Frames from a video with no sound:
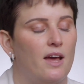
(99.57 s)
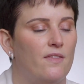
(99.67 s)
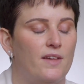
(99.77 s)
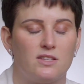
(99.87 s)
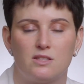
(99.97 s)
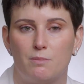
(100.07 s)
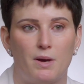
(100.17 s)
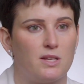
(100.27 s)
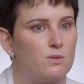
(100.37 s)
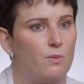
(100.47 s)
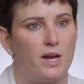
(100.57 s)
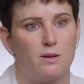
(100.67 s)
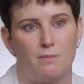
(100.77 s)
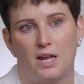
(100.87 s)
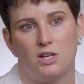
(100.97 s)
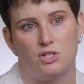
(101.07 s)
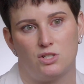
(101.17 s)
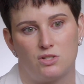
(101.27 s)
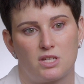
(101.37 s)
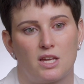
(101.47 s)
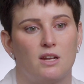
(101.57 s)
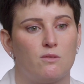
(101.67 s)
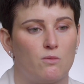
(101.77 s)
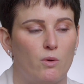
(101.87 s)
And that's the best way to manage your skin